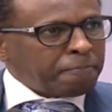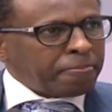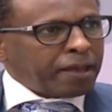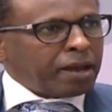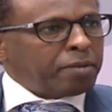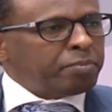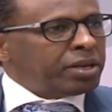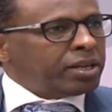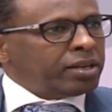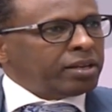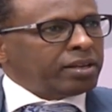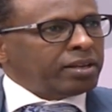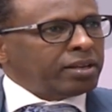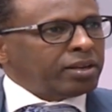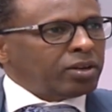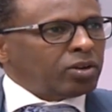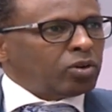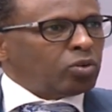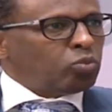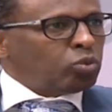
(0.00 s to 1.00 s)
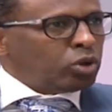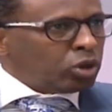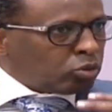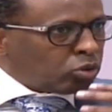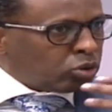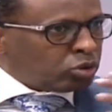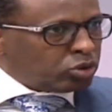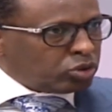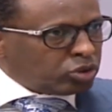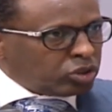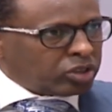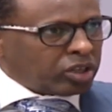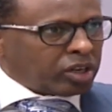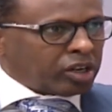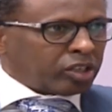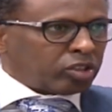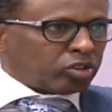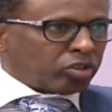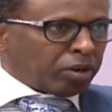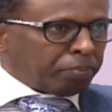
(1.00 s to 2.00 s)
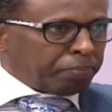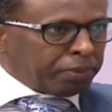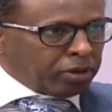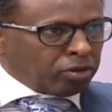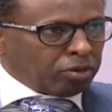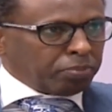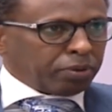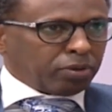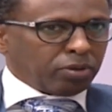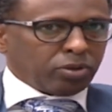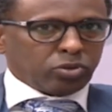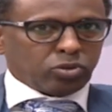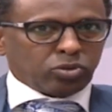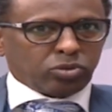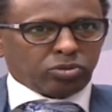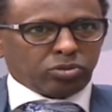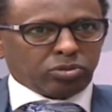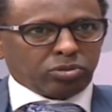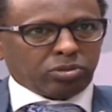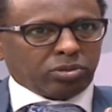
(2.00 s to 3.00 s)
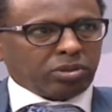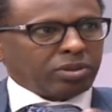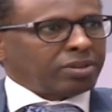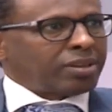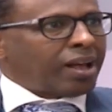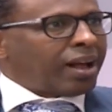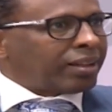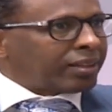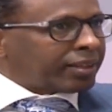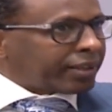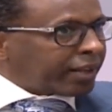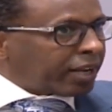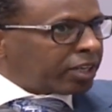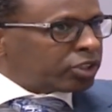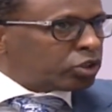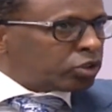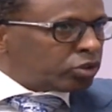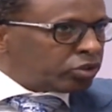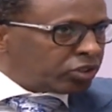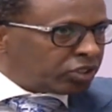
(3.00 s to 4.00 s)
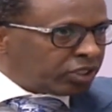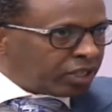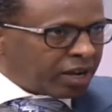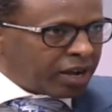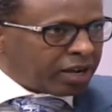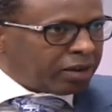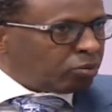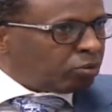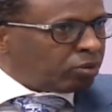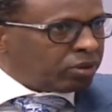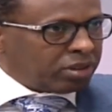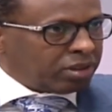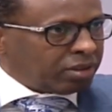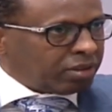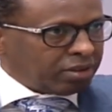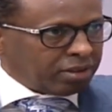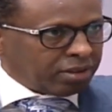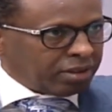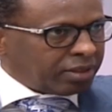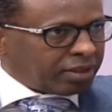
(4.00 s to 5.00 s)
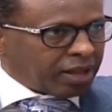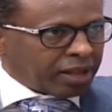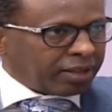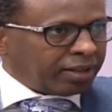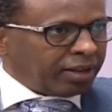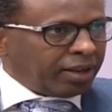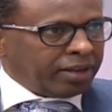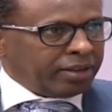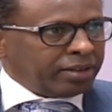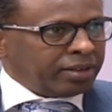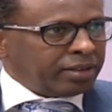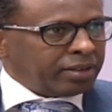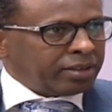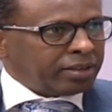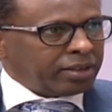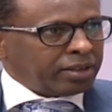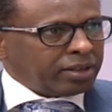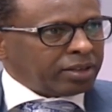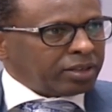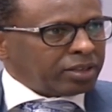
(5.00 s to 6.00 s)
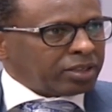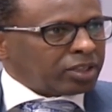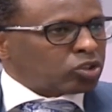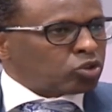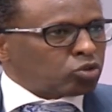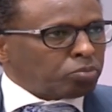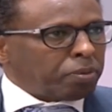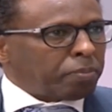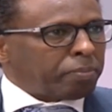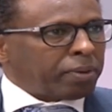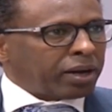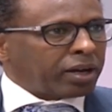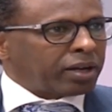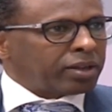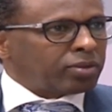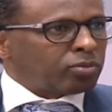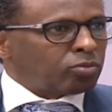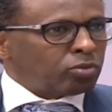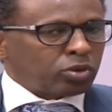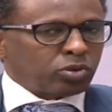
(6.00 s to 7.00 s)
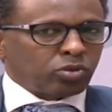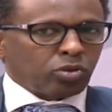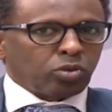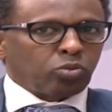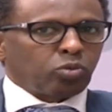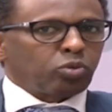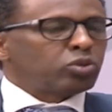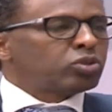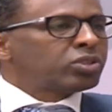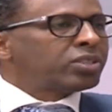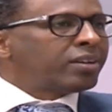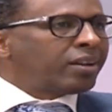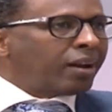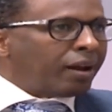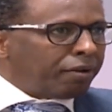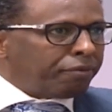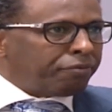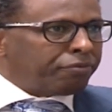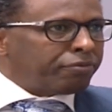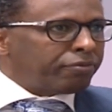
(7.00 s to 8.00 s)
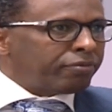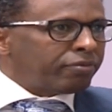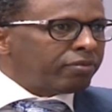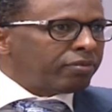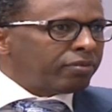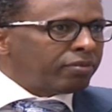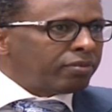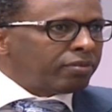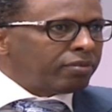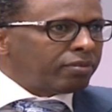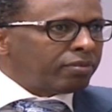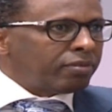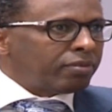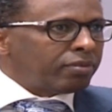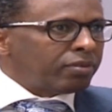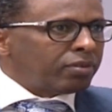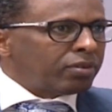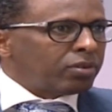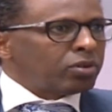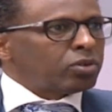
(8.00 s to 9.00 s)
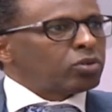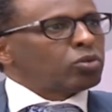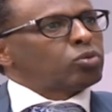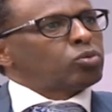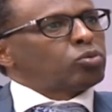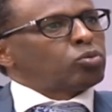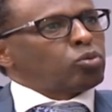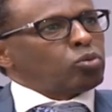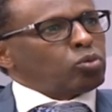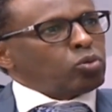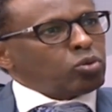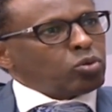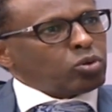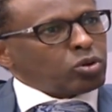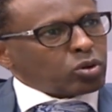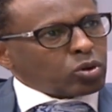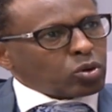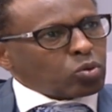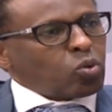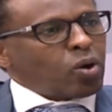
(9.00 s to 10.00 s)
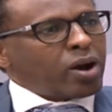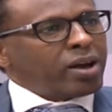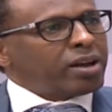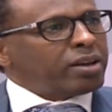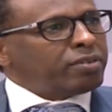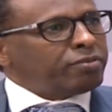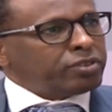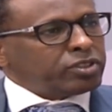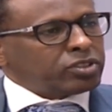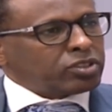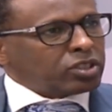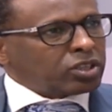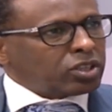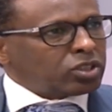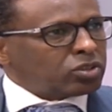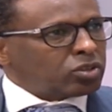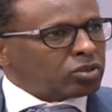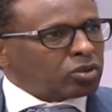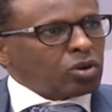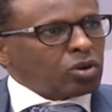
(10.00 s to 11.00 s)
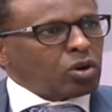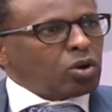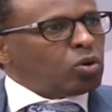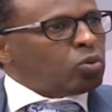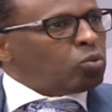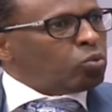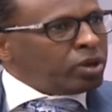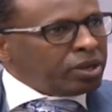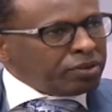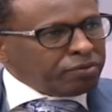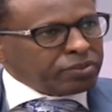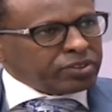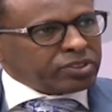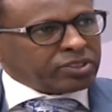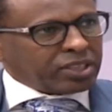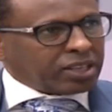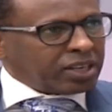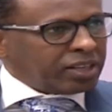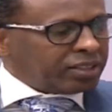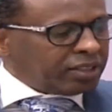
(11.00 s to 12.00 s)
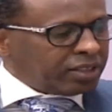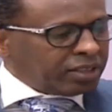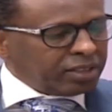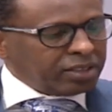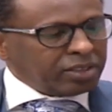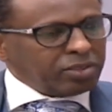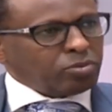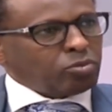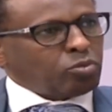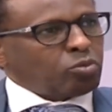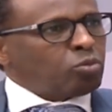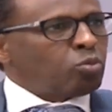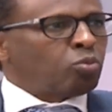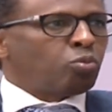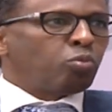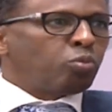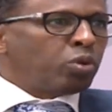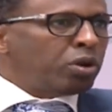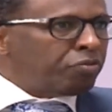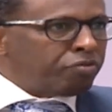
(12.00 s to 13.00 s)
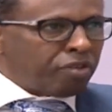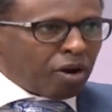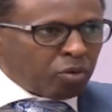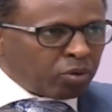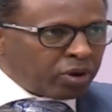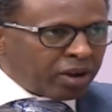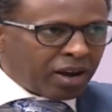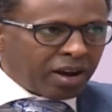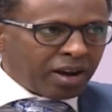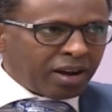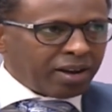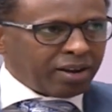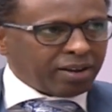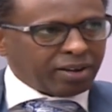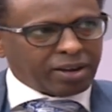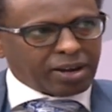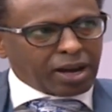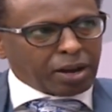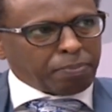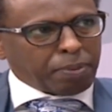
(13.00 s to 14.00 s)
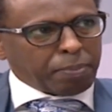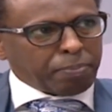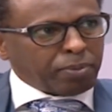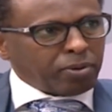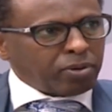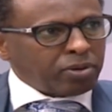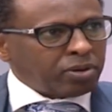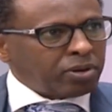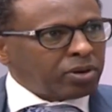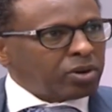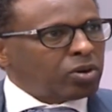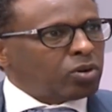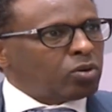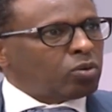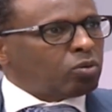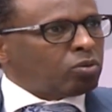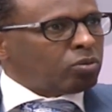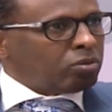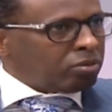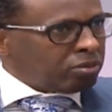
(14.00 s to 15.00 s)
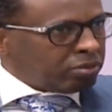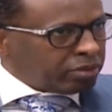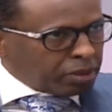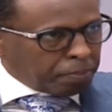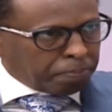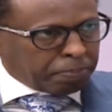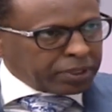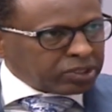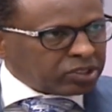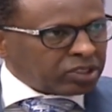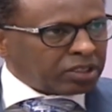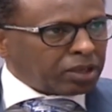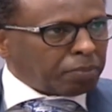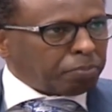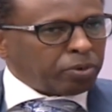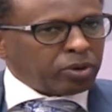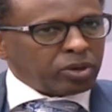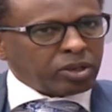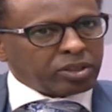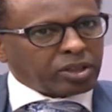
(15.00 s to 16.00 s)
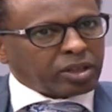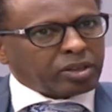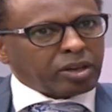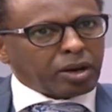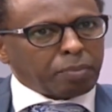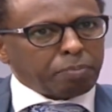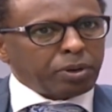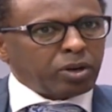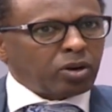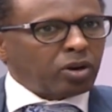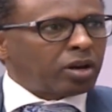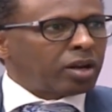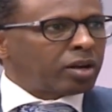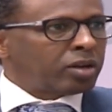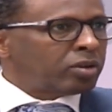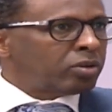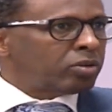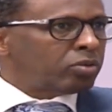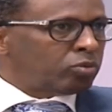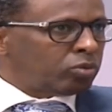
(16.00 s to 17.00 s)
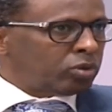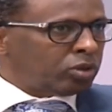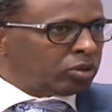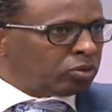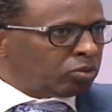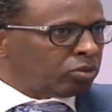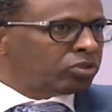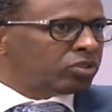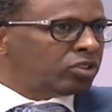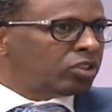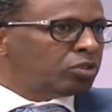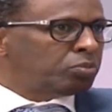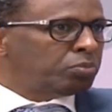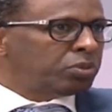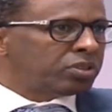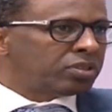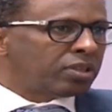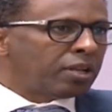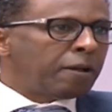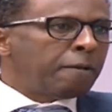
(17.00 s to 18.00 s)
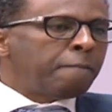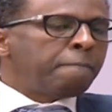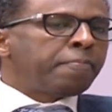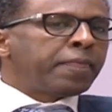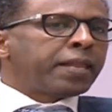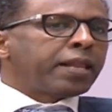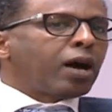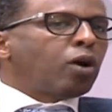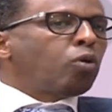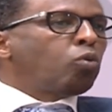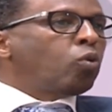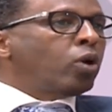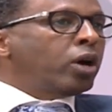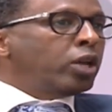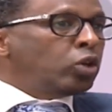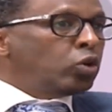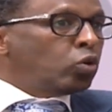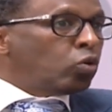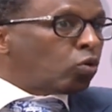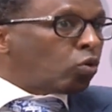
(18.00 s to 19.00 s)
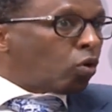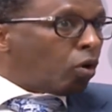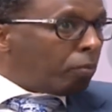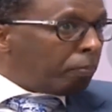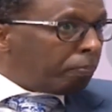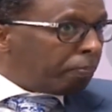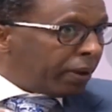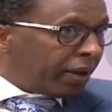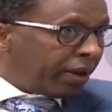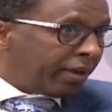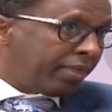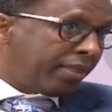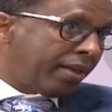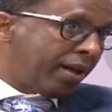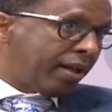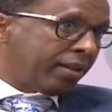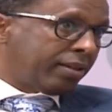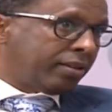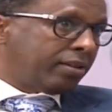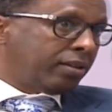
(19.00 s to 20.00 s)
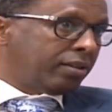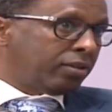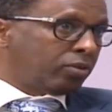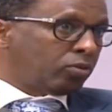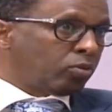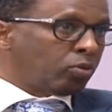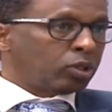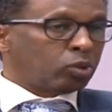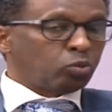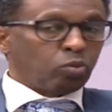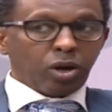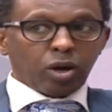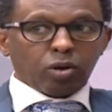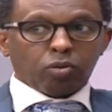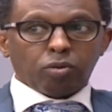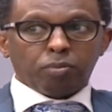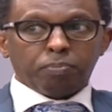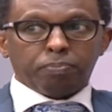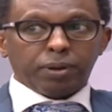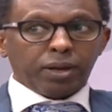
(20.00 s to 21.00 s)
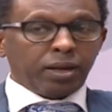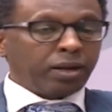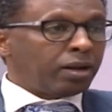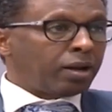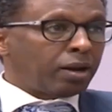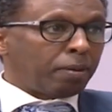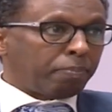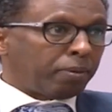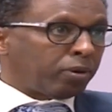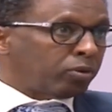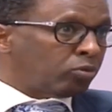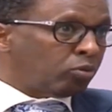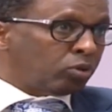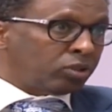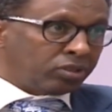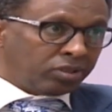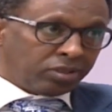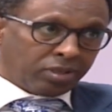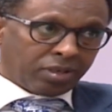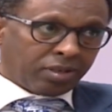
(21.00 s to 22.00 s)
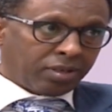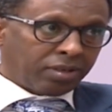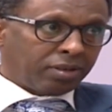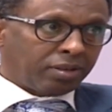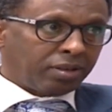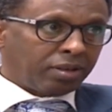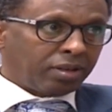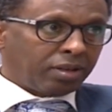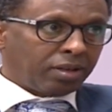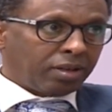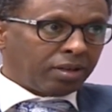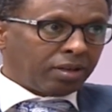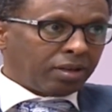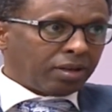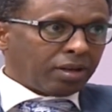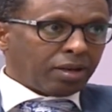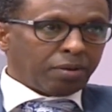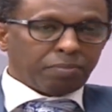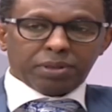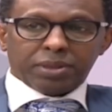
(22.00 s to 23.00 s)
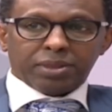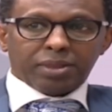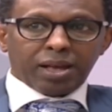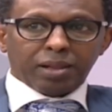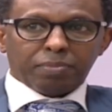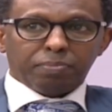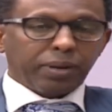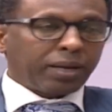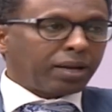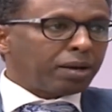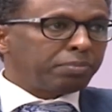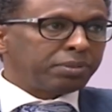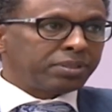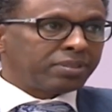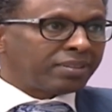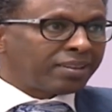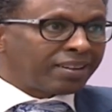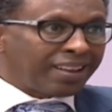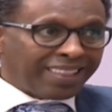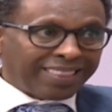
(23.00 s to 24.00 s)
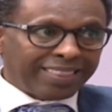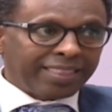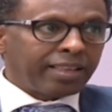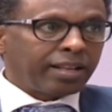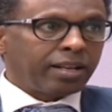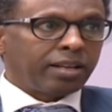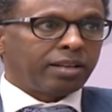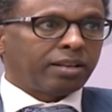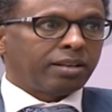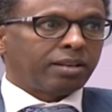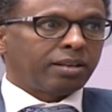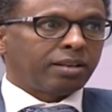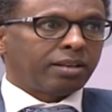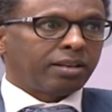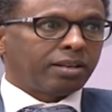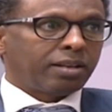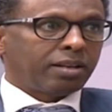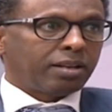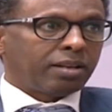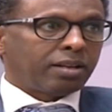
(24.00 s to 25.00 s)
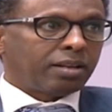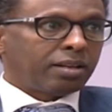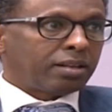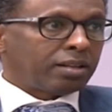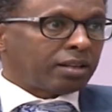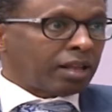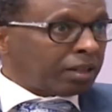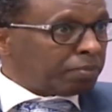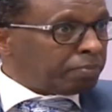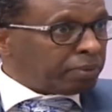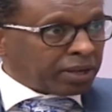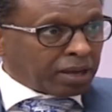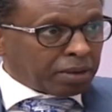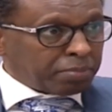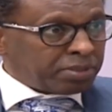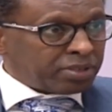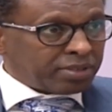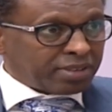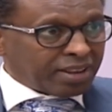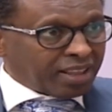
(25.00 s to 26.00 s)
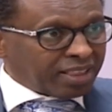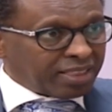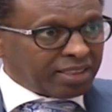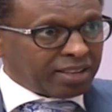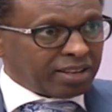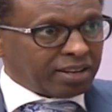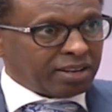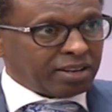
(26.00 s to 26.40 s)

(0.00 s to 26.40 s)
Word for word: I mean, we constituted a tribunal because the altercations she had with that lady mm -hmm. in a supermarket we thought was grave to require investigation. We investigated it. We found her culpable. The president appointed a tribunal and it was dismissed. Now, when you compare that to what we are complaining about Wajir, I mean, that becomes nothing. Mm? That becomes nothing.